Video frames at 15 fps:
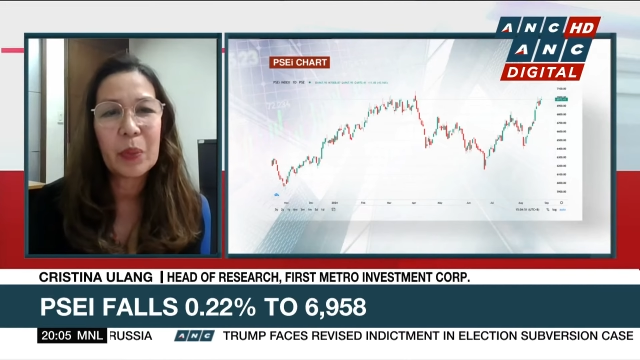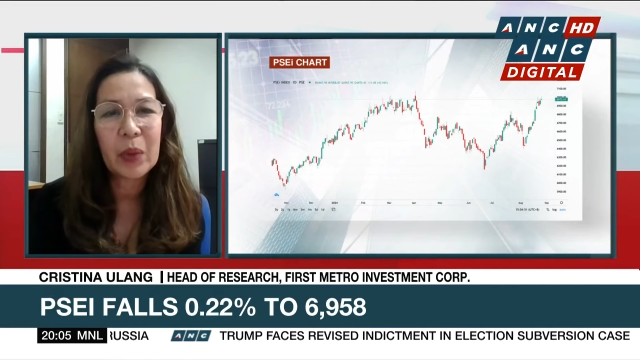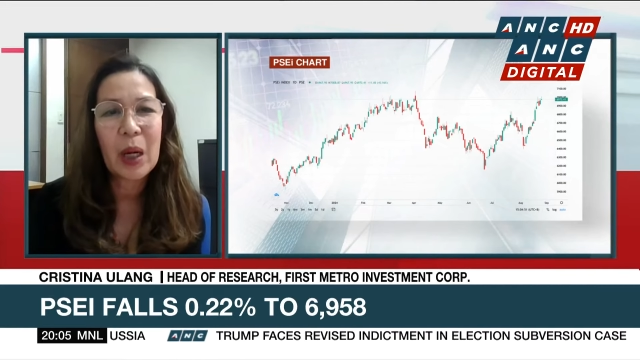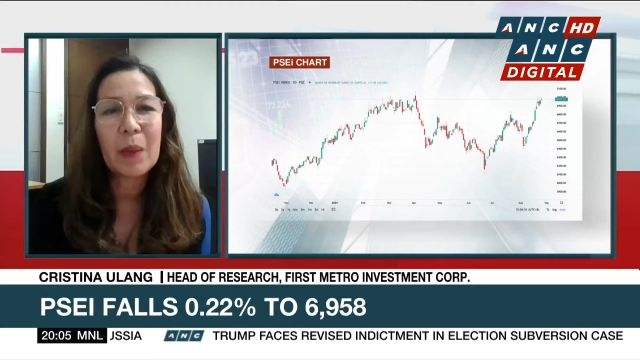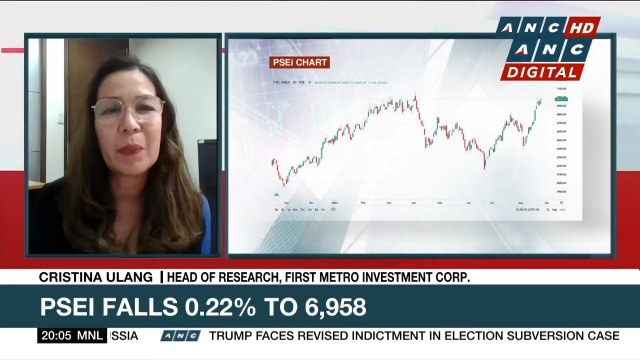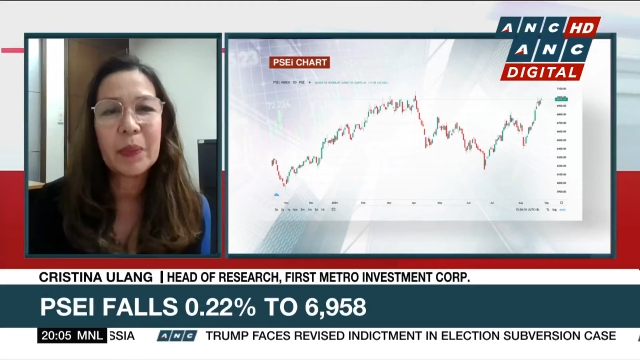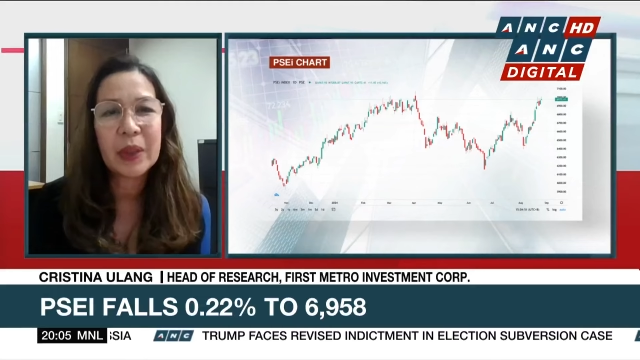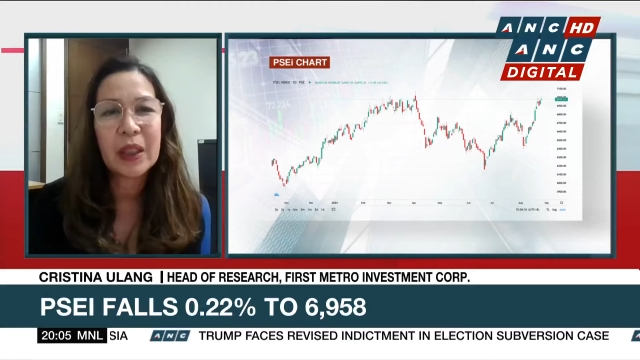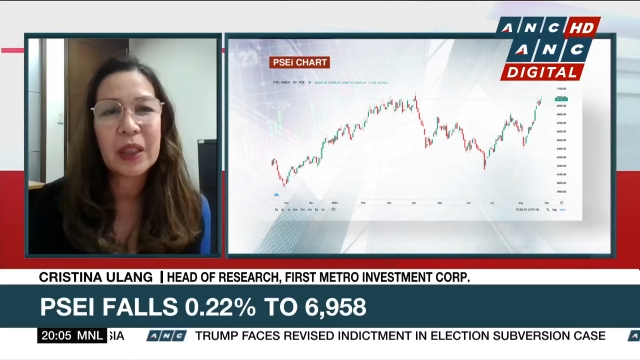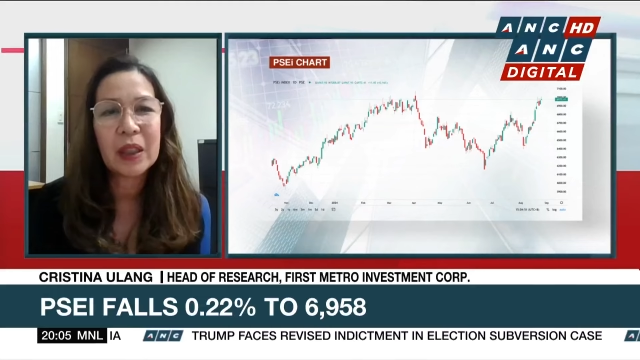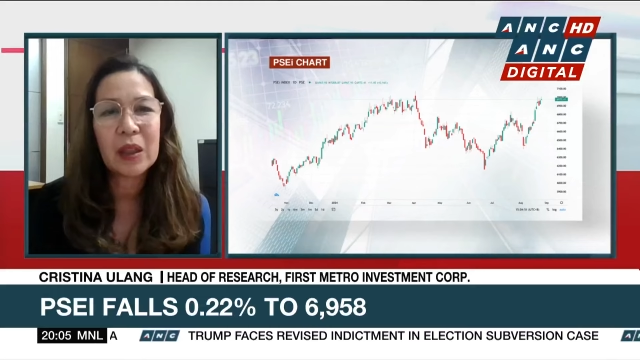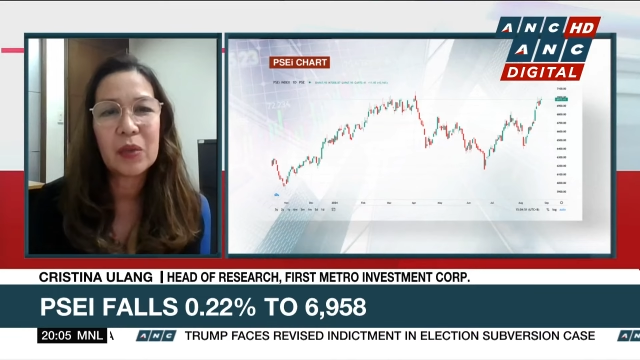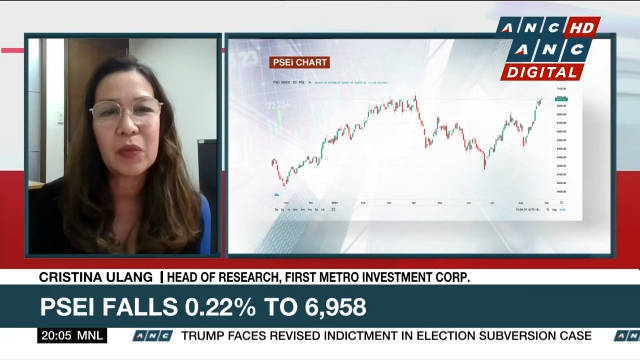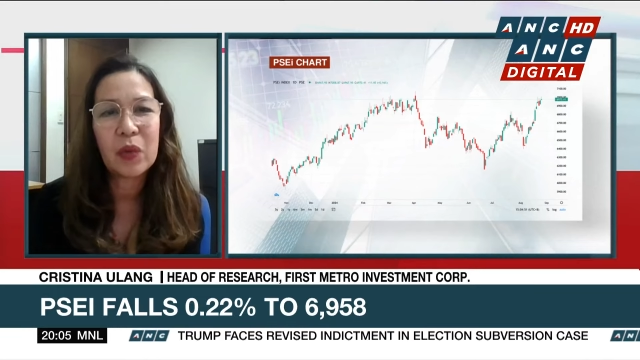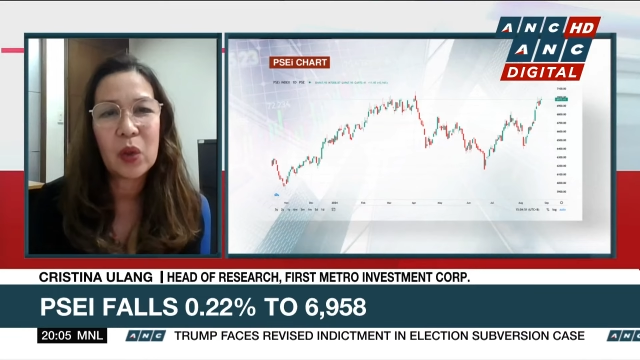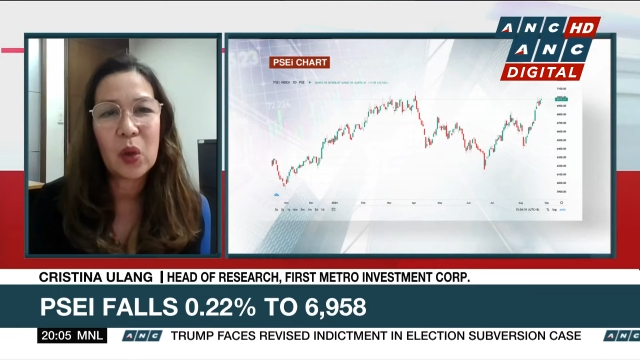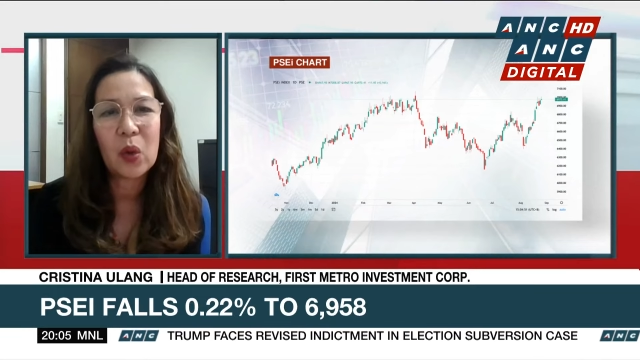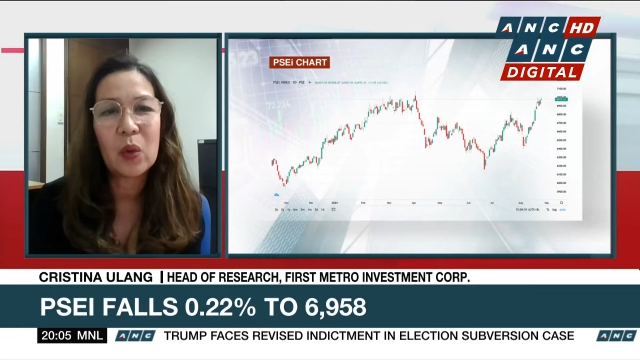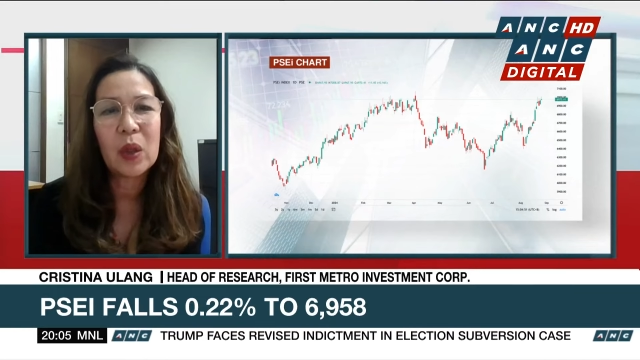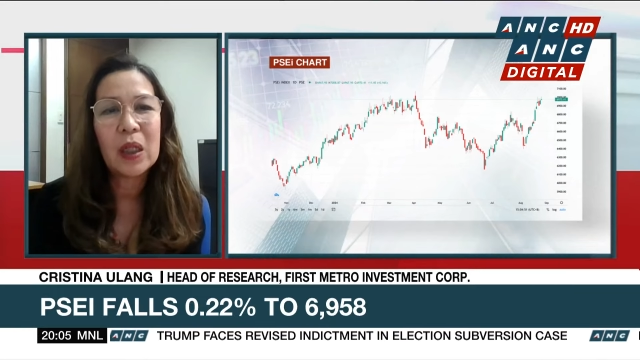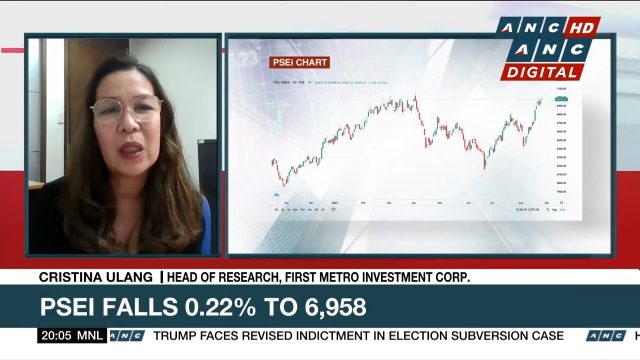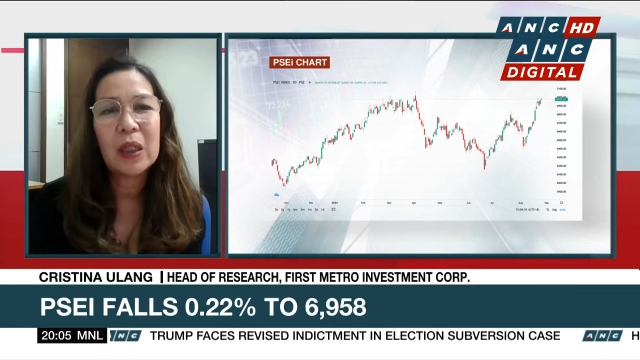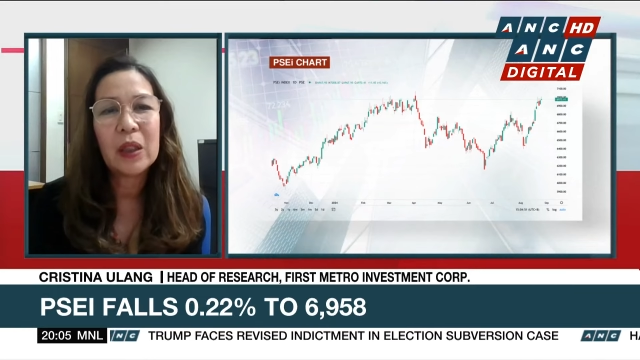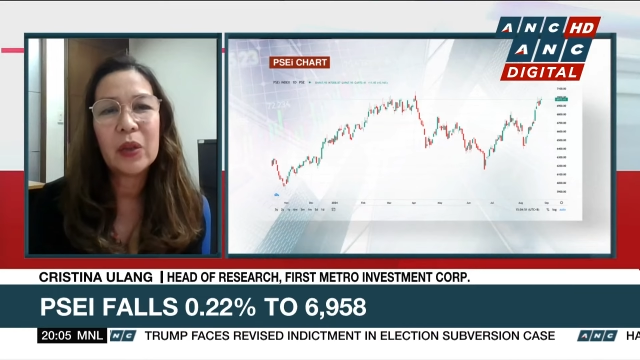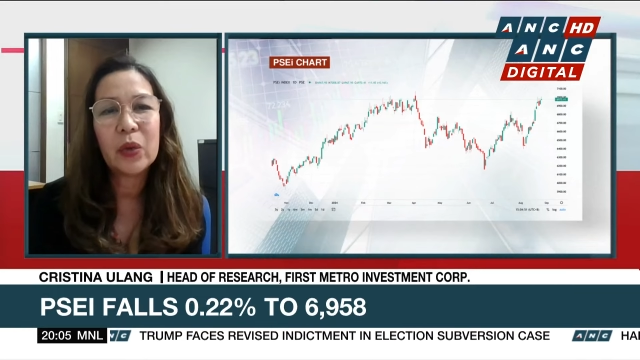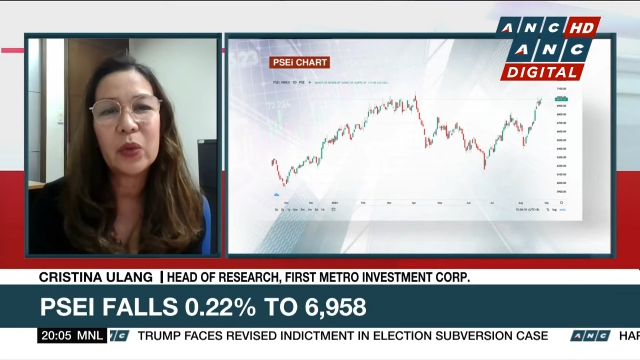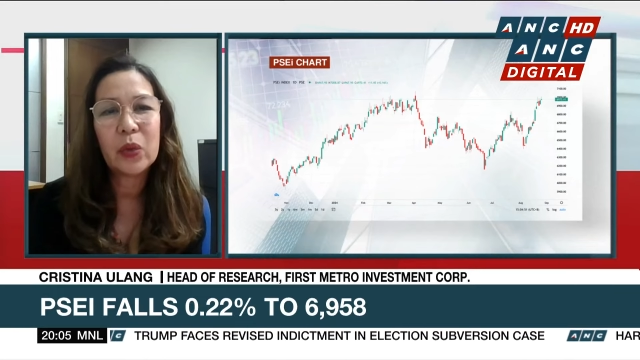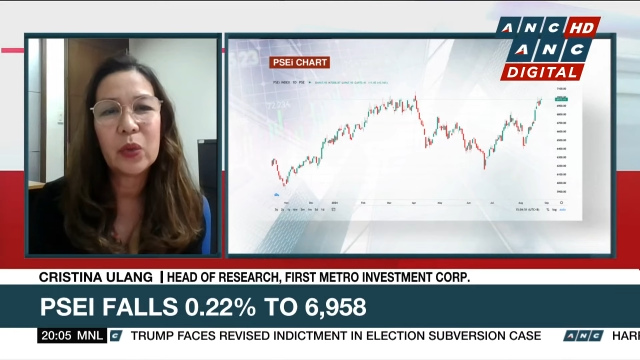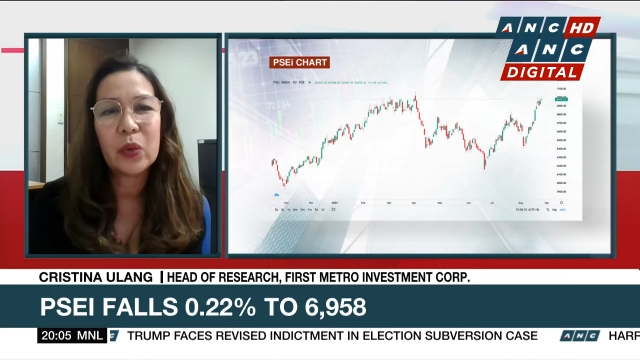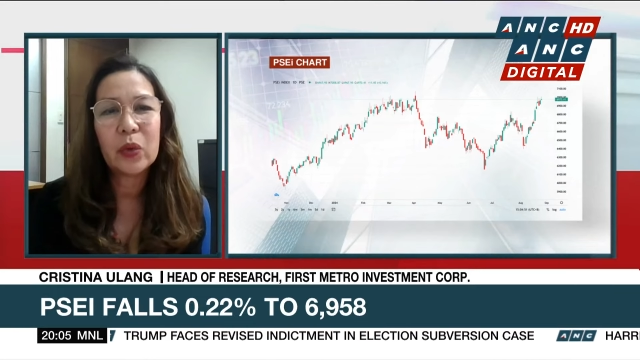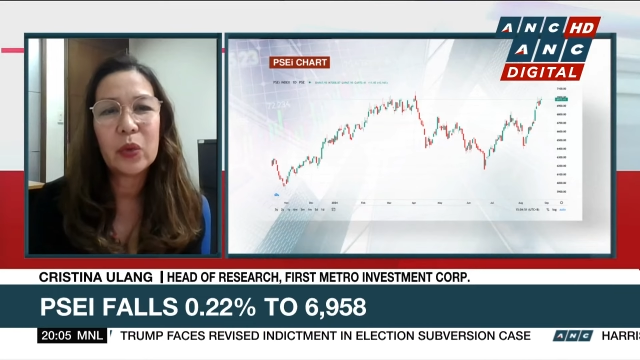prompting the flow to,